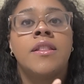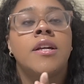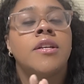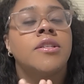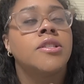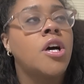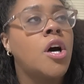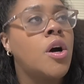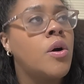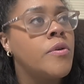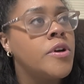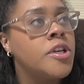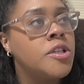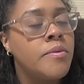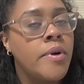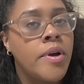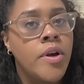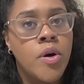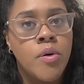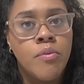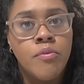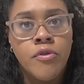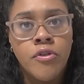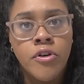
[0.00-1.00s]
That's always my
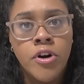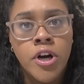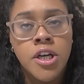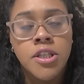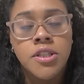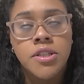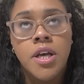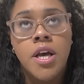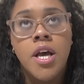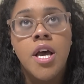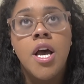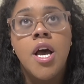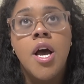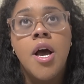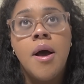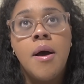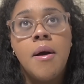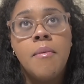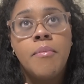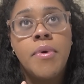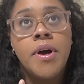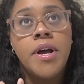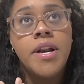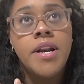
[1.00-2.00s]
hope for us.
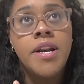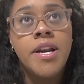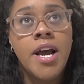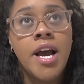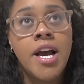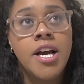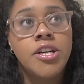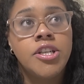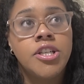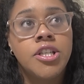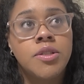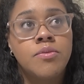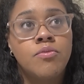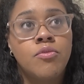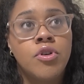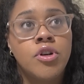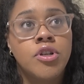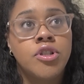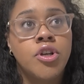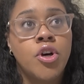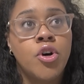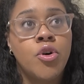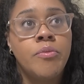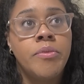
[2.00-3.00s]
But not just more
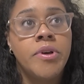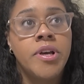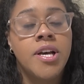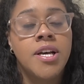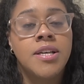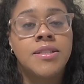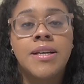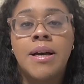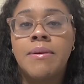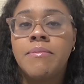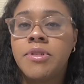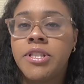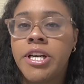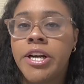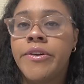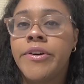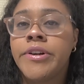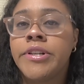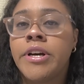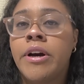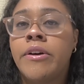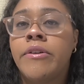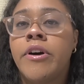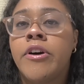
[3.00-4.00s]
so because I'm
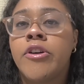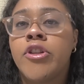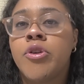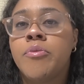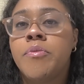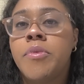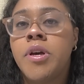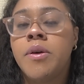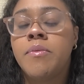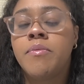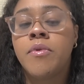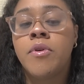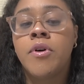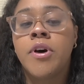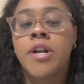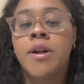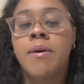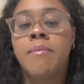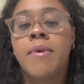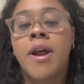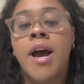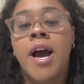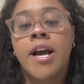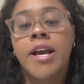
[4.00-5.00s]
tearing down other people and
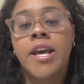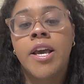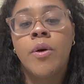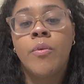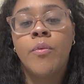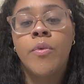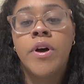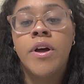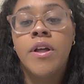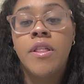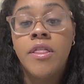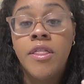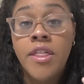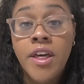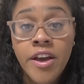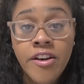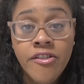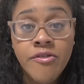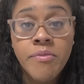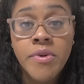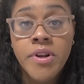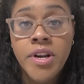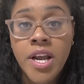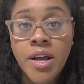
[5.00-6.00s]
I'm knocking what
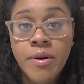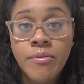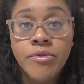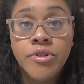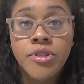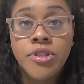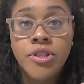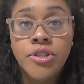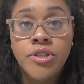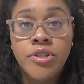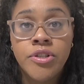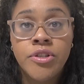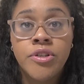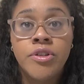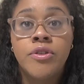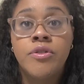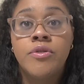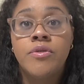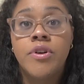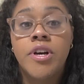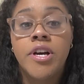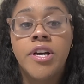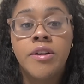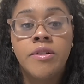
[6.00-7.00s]
they've been able to
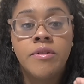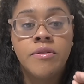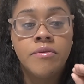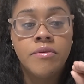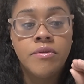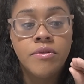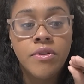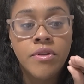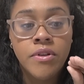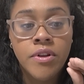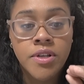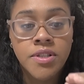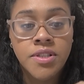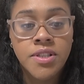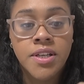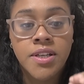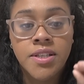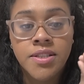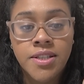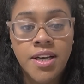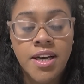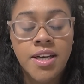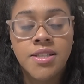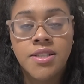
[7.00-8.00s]
do and the
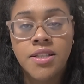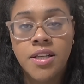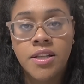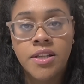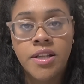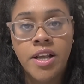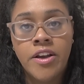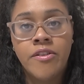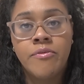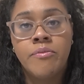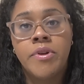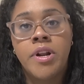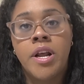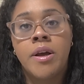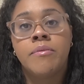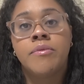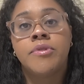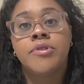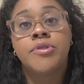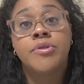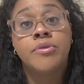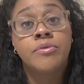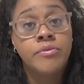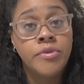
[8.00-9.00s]
success that they've been able
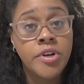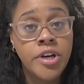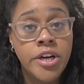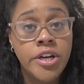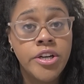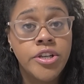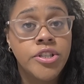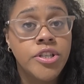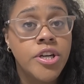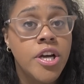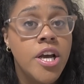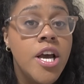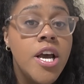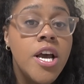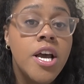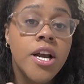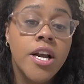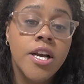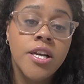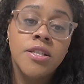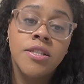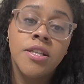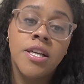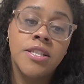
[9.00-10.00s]
to reach.
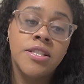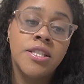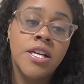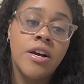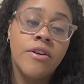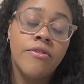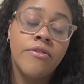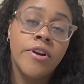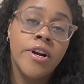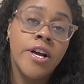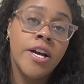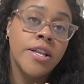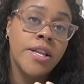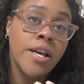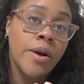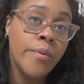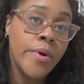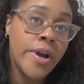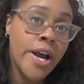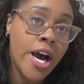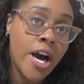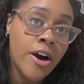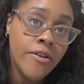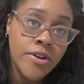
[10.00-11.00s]
Because let's not forget that
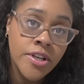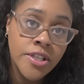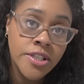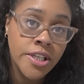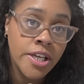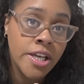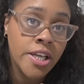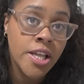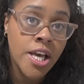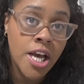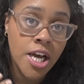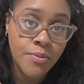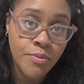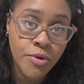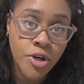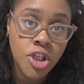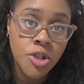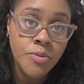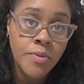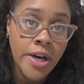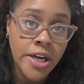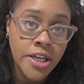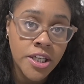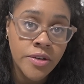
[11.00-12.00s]
we have to see that
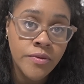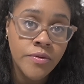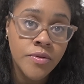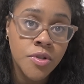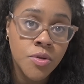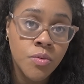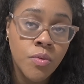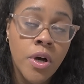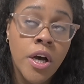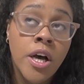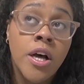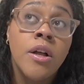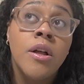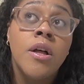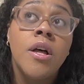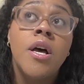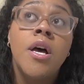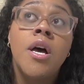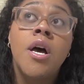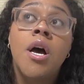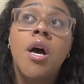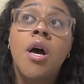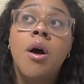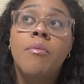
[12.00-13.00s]
perspective as well.
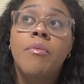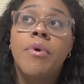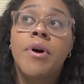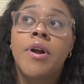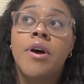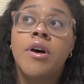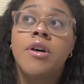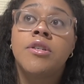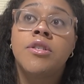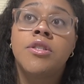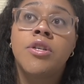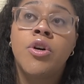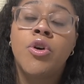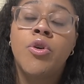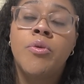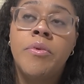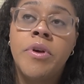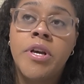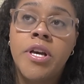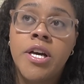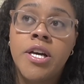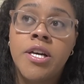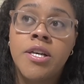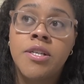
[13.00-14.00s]
But also
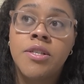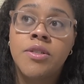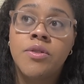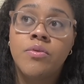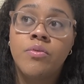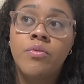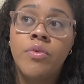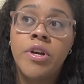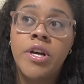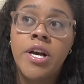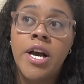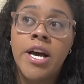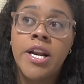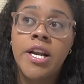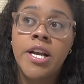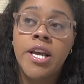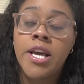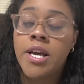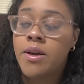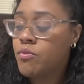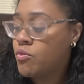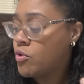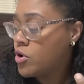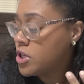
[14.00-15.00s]
because we got to
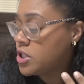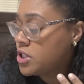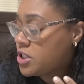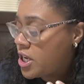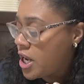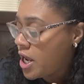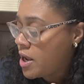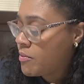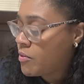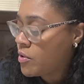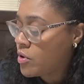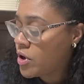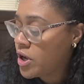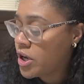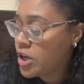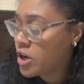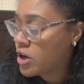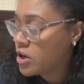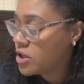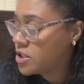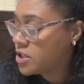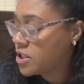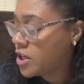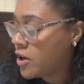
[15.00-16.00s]
get more stable in
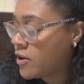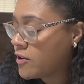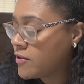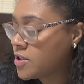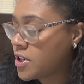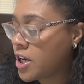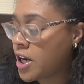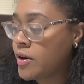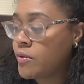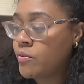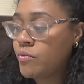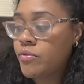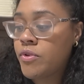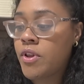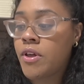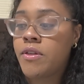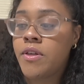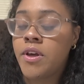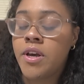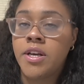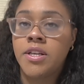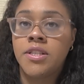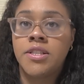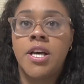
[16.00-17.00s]
ourselves on the
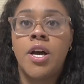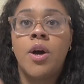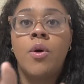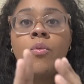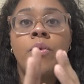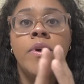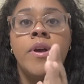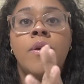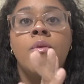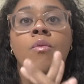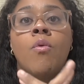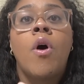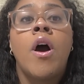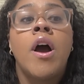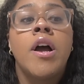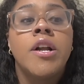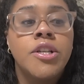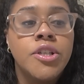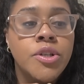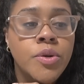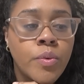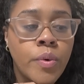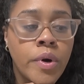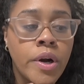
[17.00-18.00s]
things that we want
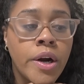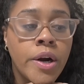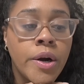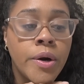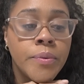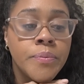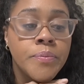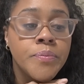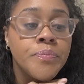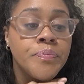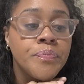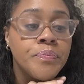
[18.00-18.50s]
to wear.